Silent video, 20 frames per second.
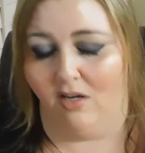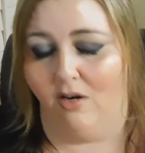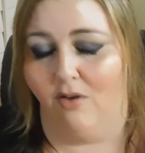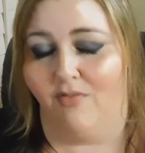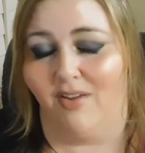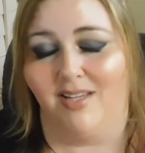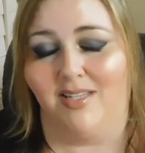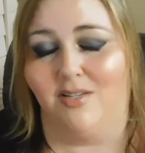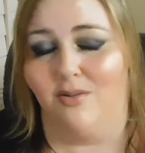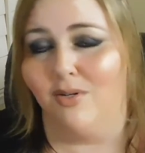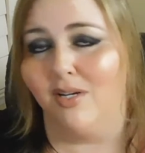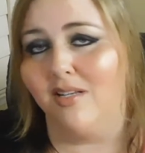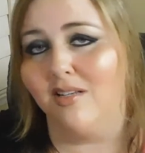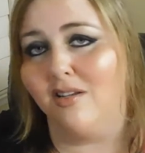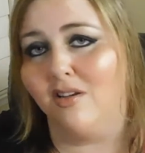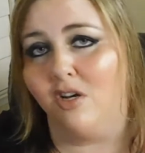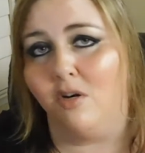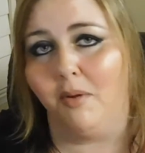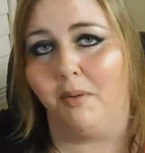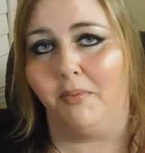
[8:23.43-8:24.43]

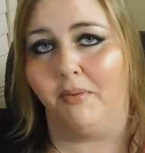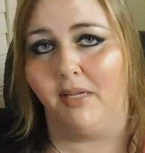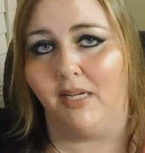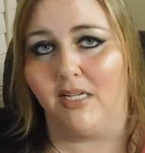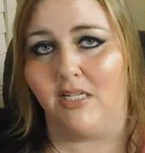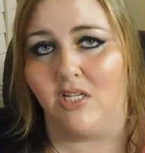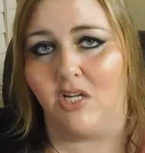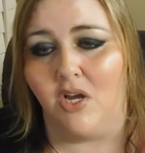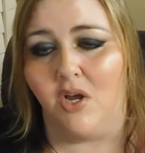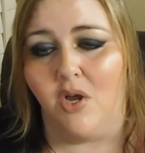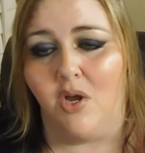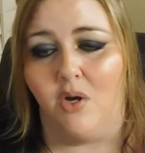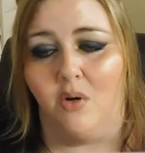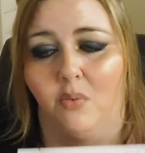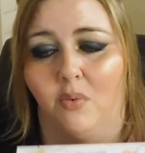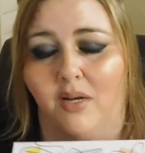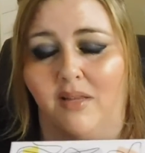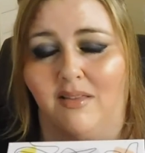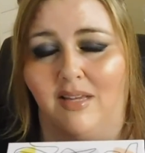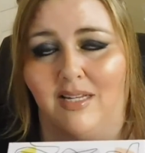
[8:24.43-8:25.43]
to be pleased
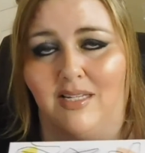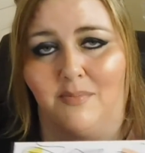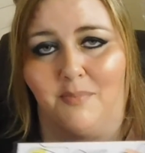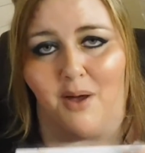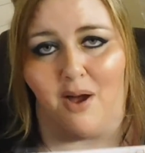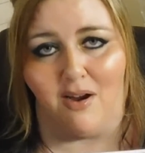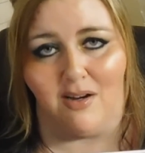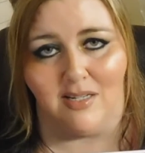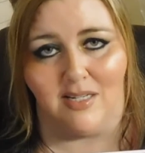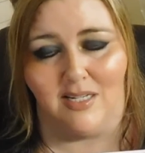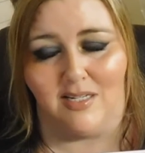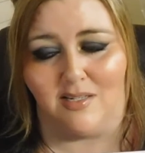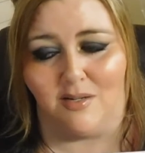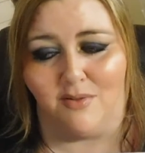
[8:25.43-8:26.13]
with these boxes.